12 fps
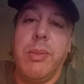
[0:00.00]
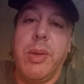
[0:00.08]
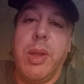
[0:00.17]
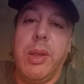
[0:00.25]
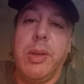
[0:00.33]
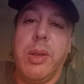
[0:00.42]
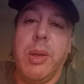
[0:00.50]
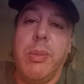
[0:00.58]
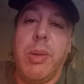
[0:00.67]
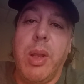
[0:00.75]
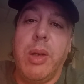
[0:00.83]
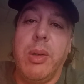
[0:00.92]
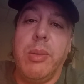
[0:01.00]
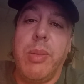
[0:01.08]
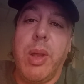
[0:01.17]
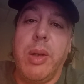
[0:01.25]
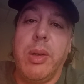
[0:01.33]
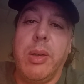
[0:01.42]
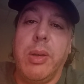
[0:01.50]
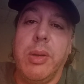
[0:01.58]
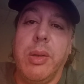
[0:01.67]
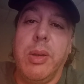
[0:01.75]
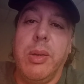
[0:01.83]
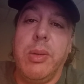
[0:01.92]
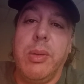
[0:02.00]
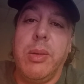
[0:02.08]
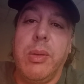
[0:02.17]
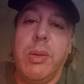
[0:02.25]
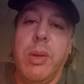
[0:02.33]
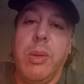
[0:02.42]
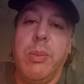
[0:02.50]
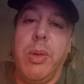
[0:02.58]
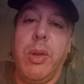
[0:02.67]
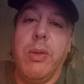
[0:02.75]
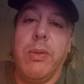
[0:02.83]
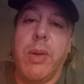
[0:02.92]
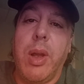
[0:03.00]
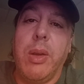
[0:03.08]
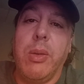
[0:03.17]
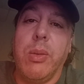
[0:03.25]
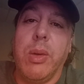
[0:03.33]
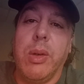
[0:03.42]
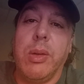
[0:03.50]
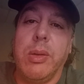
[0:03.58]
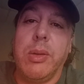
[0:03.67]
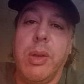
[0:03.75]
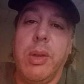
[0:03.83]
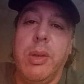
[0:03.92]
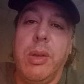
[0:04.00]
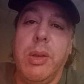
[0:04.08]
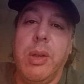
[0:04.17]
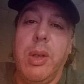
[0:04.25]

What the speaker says: things get better and better, and beautify the world, and